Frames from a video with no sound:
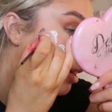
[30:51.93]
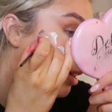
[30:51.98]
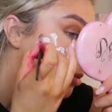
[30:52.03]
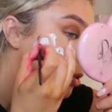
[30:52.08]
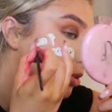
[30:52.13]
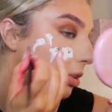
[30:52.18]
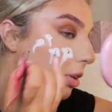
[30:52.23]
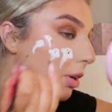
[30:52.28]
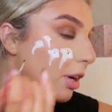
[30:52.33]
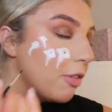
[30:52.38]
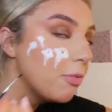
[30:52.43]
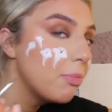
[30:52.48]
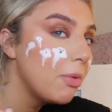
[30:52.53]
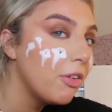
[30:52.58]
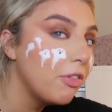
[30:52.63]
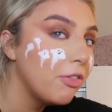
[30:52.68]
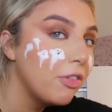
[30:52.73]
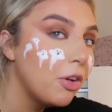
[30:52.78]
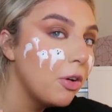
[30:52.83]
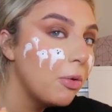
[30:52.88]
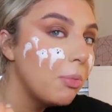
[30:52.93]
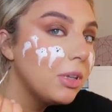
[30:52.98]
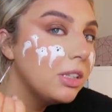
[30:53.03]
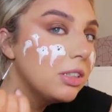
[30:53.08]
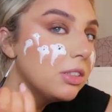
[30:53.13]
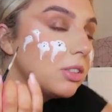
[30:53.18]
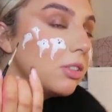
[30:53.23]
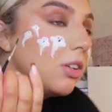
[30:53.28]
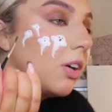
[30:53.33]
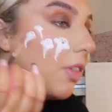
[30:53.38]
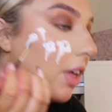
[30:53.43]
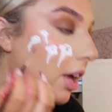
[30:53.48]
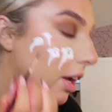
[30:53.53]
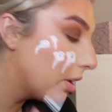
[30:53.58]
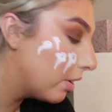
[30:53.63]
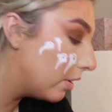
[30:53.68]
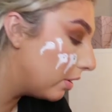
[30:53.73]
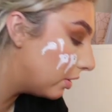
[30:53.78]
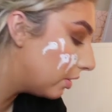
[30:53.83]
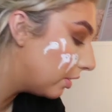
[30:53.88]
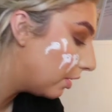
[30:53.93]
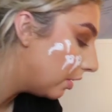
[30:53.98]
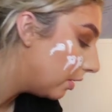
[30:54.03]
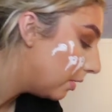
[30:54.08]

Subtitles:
Sorry if my filming's not that good.